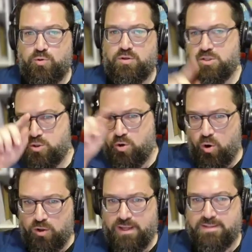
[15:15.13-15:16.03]
You can just
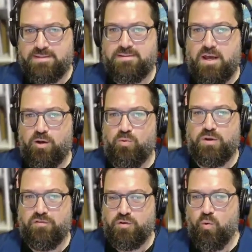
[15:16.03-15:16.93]
call that title
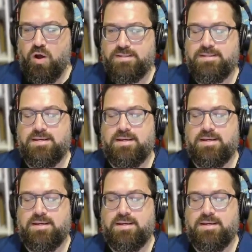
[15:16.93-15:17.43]
whenever you want.